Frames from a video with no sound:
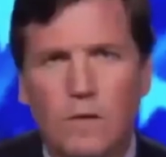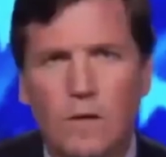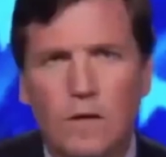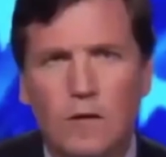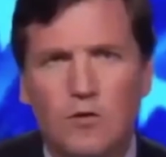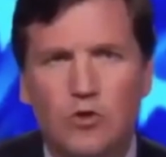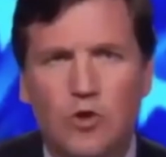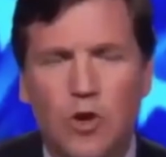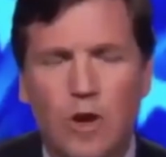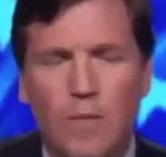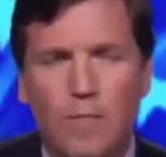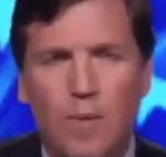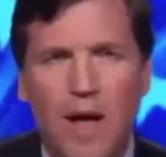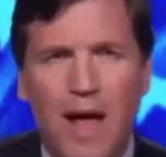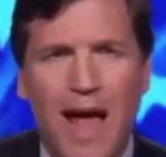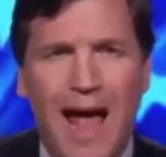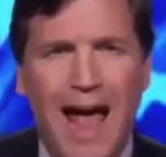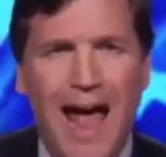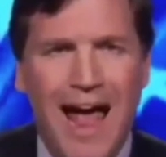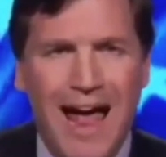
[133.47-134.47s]
Trump
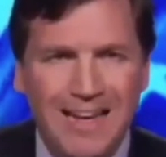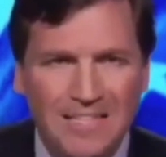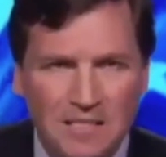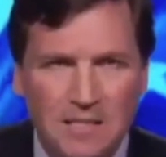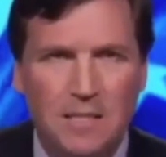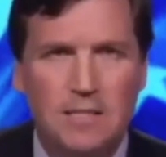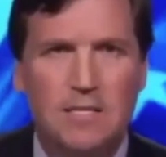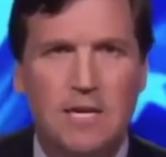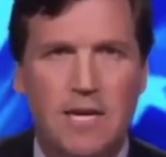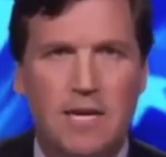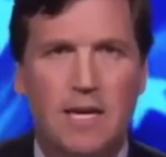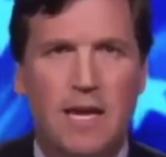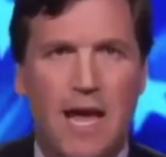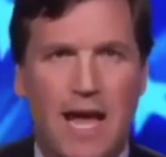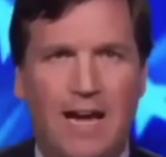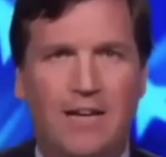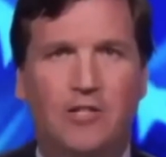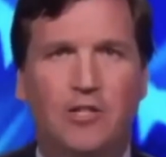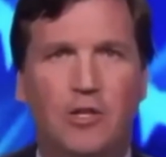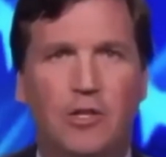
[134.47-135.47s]
has to take
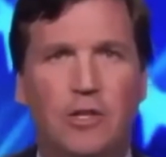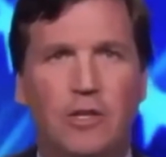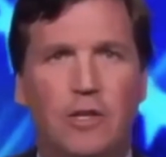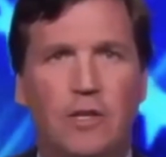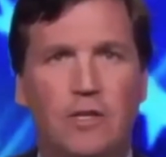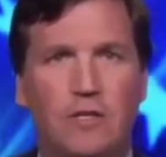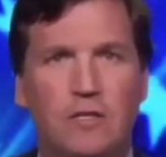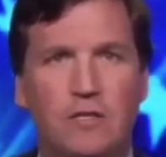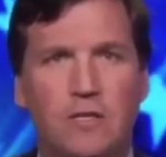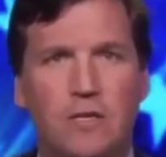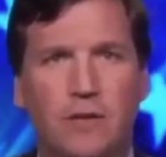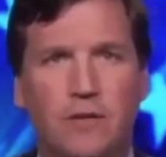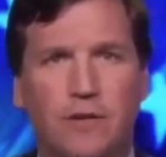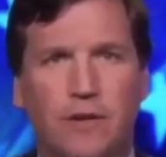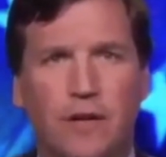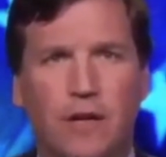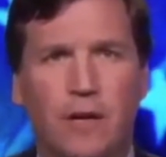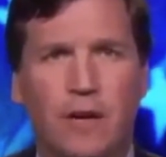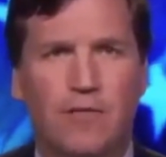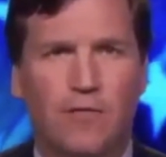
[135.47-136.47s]
action in
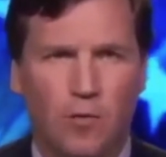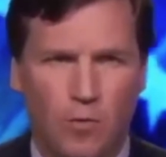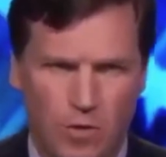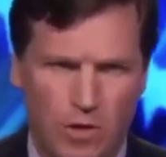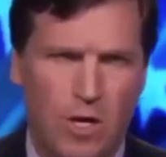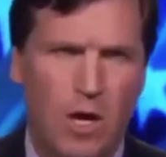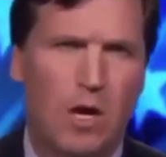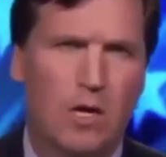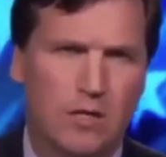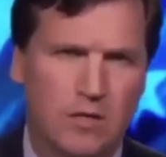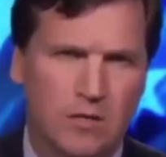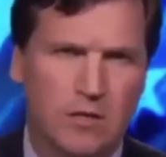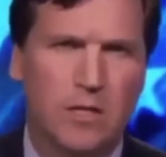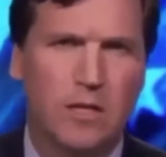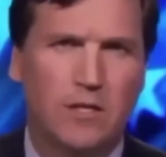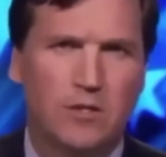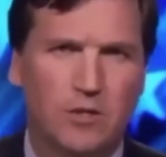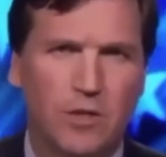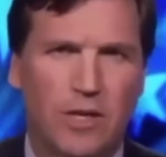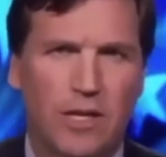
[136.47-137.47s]
Syria. Everyone nods
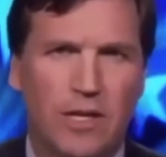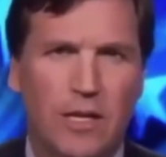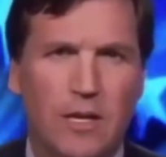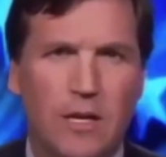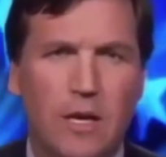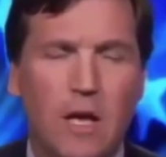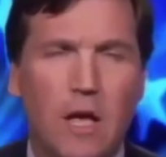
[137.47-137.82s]
sagely.